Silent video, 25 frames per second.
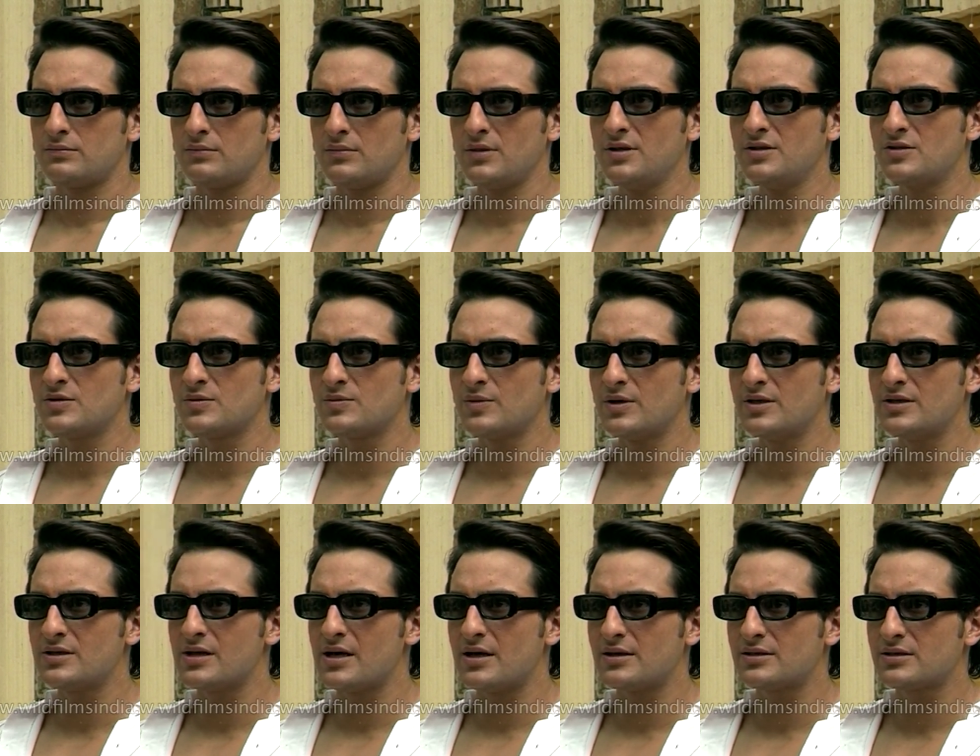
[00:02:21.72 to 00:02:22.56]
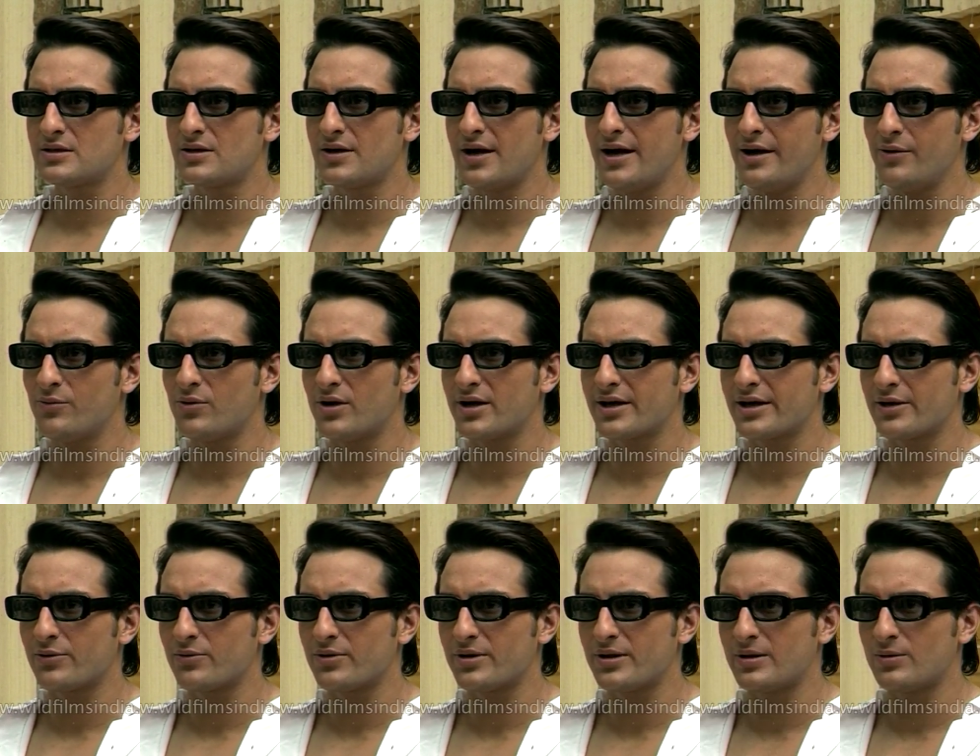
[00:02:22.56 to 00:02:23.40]
It's great
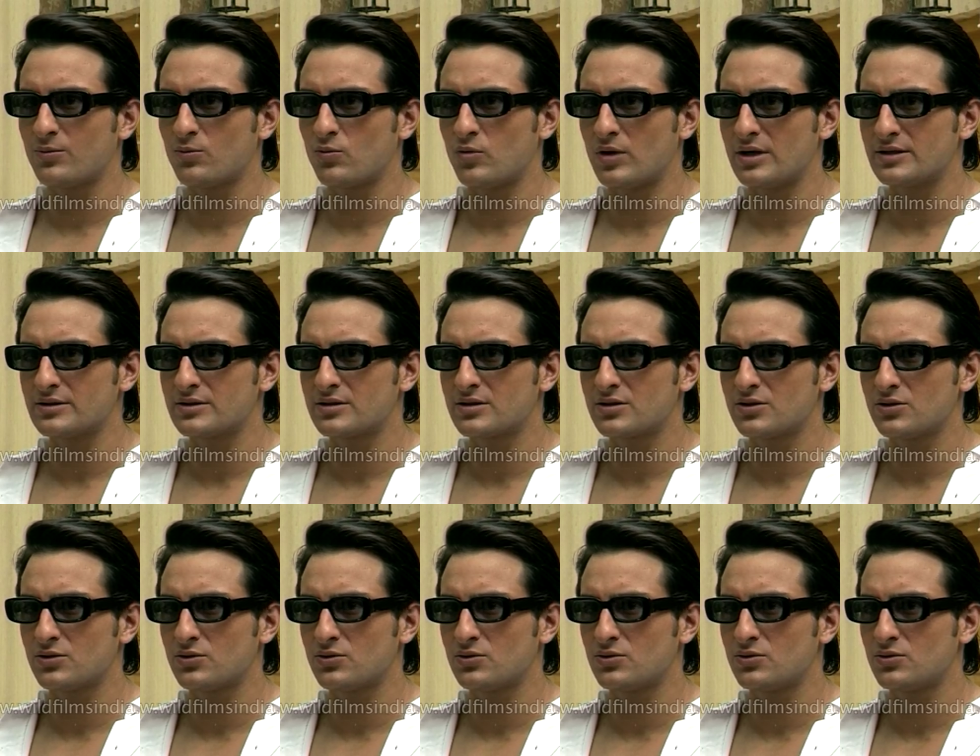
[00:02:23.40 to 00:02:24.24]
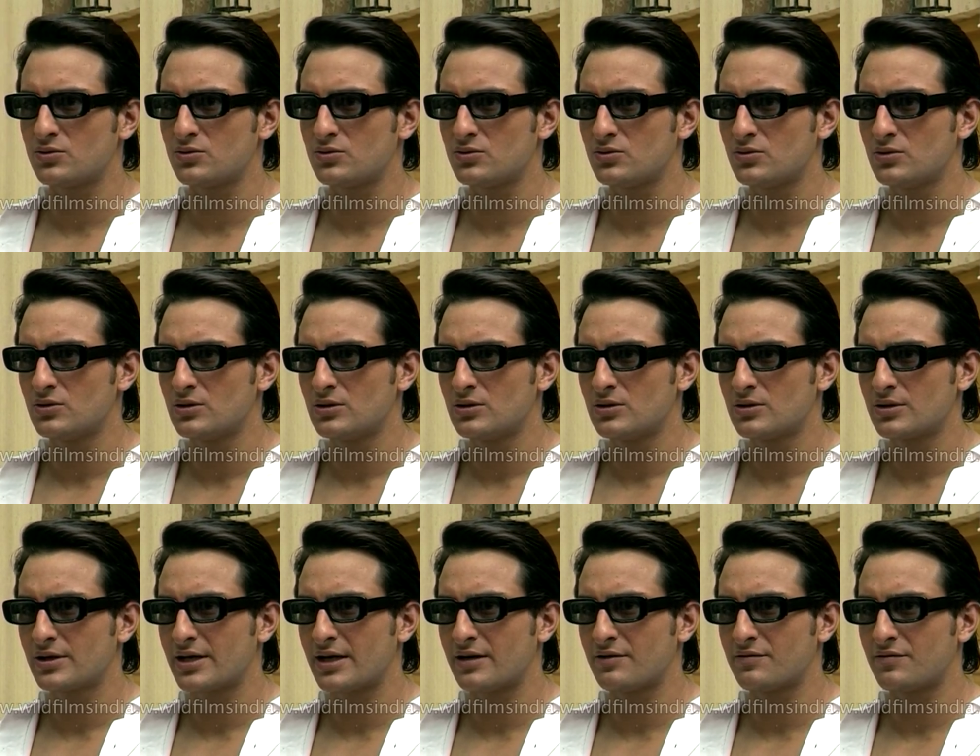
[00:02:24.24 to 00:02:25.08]
working with him once you
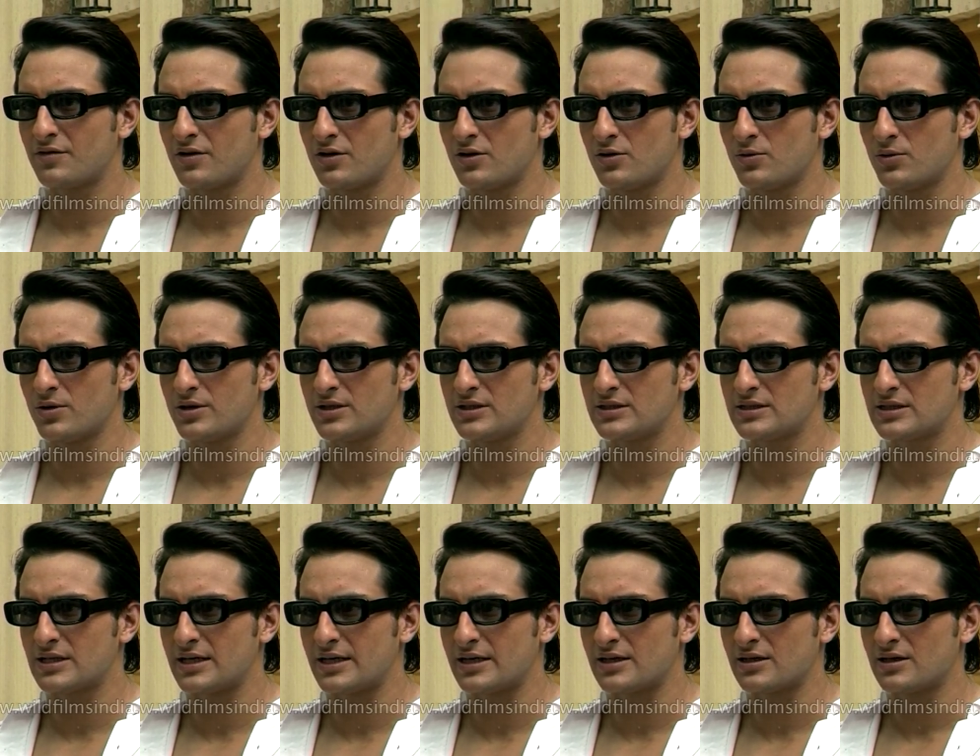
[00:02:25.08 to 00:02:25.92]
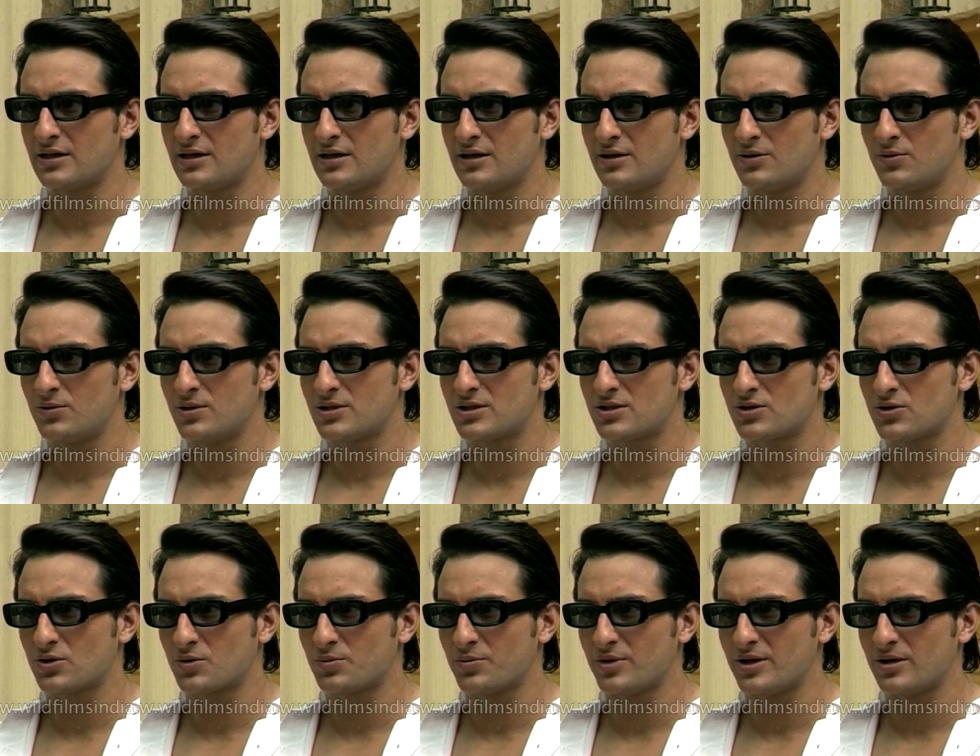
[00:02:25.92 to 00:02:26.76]
can follow what he's saying, which
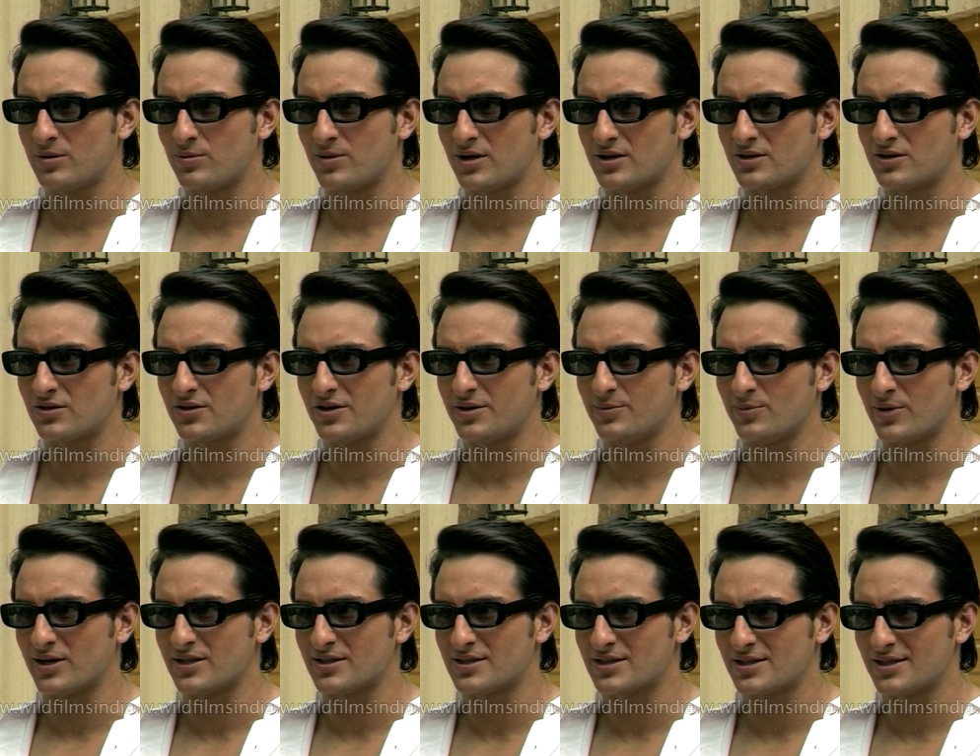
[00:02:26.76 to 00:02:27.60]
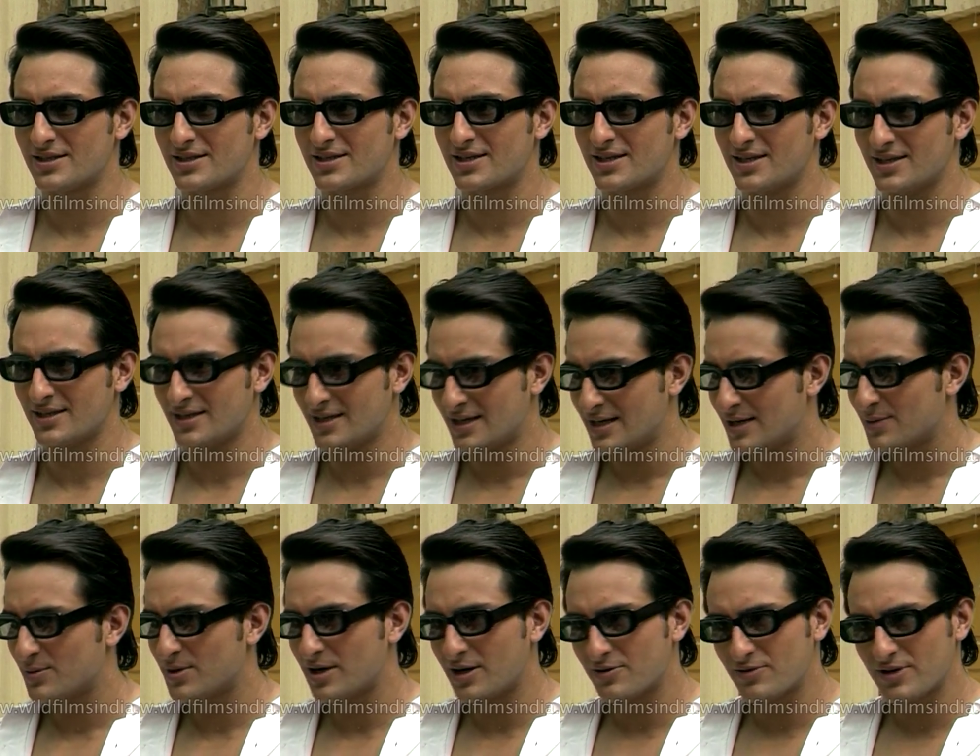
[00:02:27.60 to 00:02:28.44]
took me about 3 months initially.
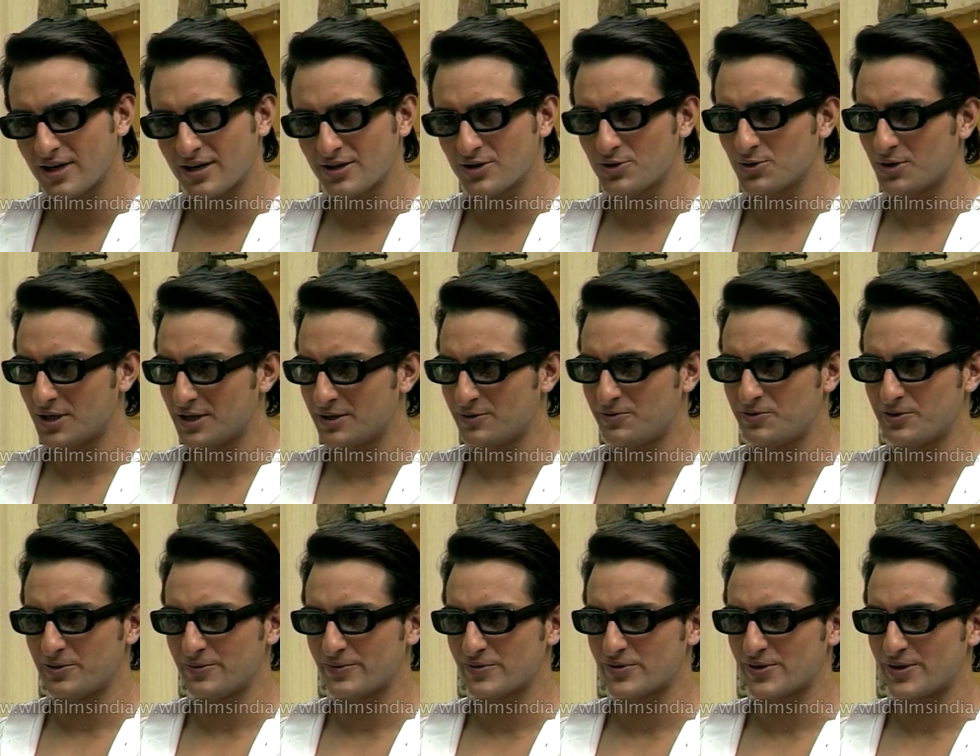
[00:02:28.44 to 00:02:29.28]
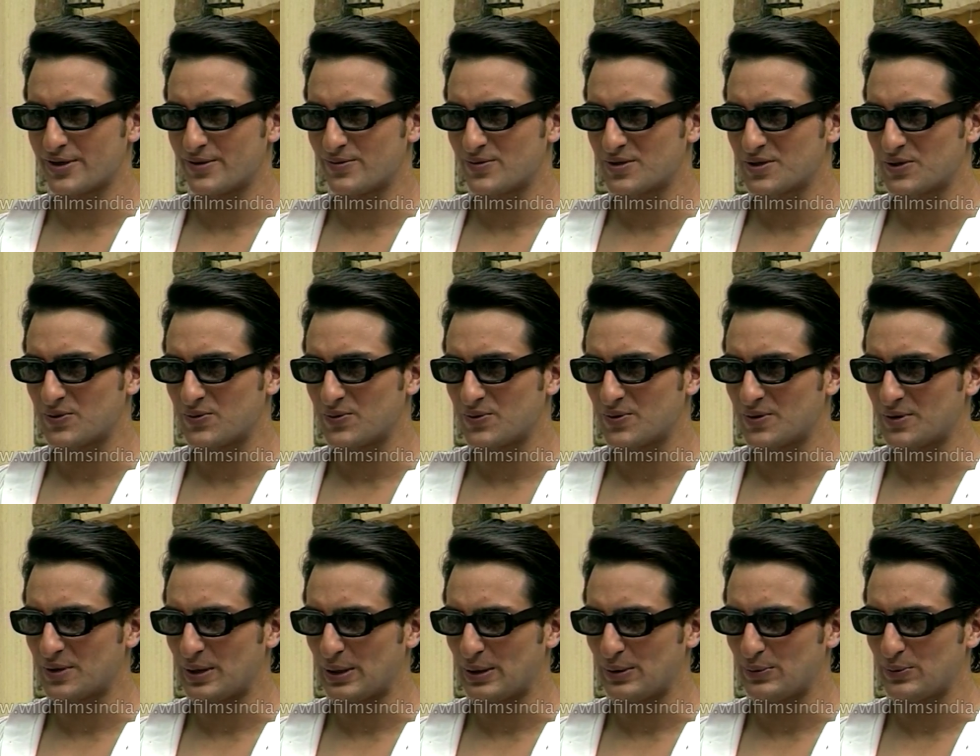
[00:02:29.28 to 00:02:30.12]
But I've done 2 other films with him, so
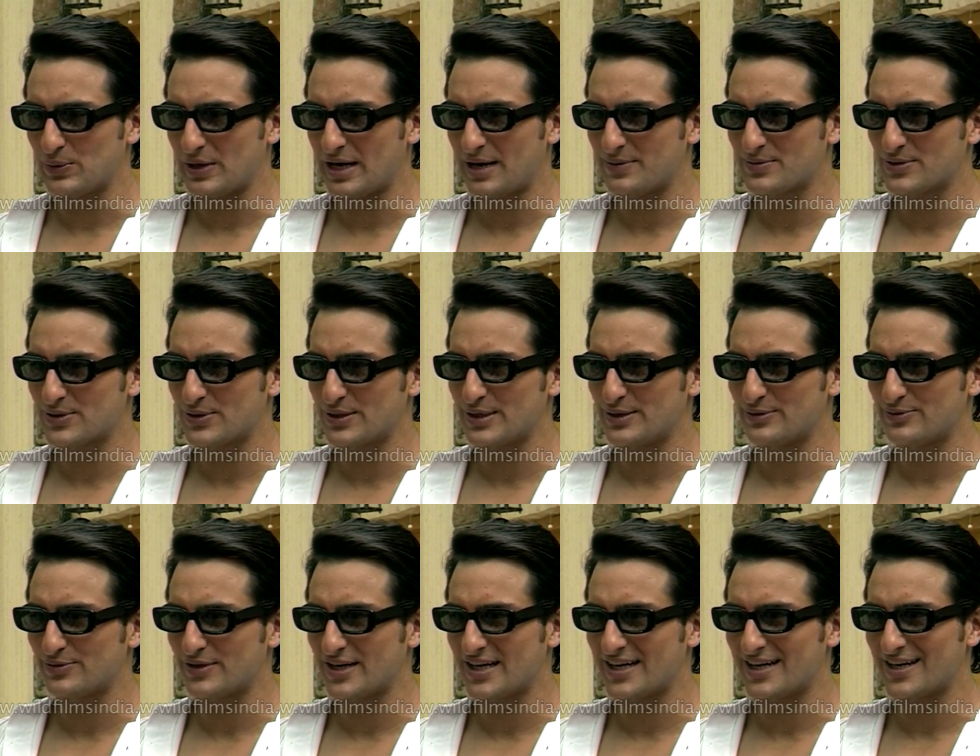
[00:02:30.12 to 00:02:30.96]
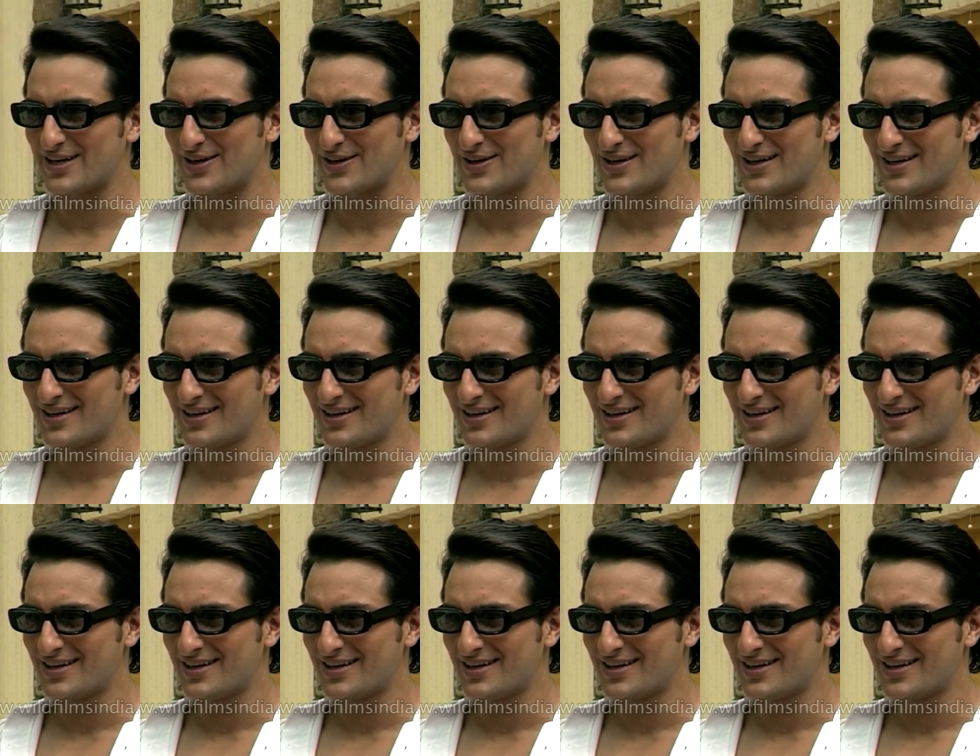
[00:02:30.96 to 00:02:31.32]
we're absolutely fine now.